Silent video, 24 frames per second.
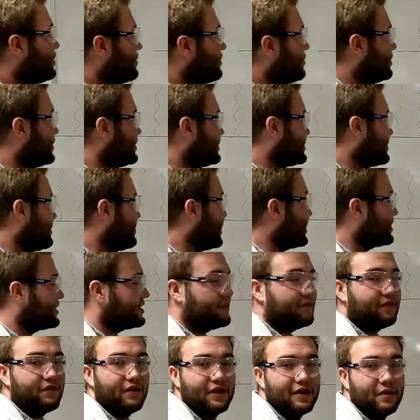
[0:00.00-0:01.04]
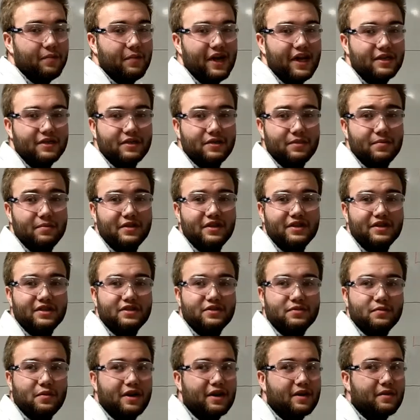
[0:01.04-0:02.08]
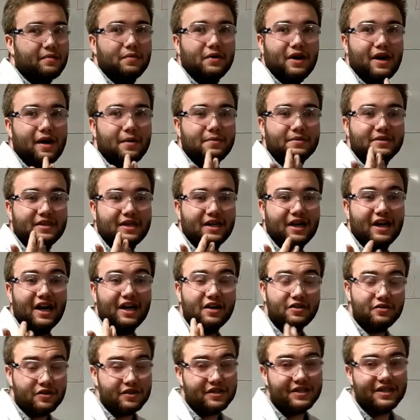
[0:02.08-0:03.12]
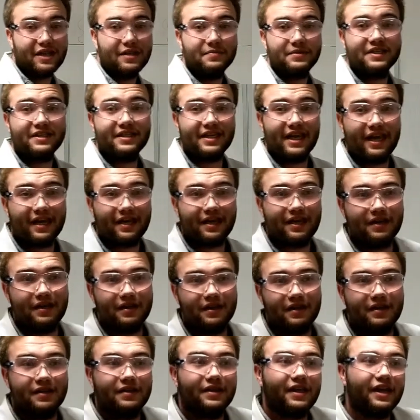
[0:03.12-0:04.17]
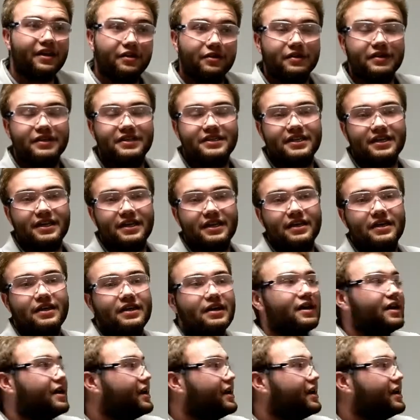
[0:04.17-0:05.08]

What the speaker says: Whereas imagine if you had a pendulum that swung perhaps 100 times a second, and then you could say